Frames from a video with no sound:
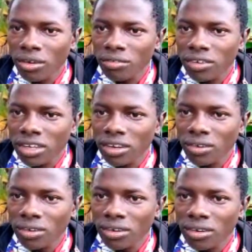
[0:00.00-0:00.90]
your
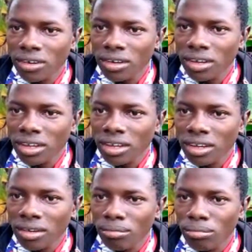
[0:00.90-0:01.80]
video,
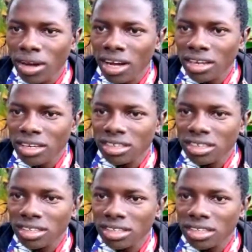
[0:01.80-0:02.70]
but
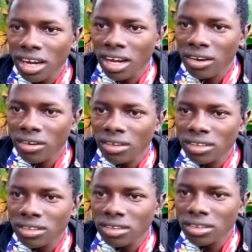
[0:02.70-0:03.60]
a lot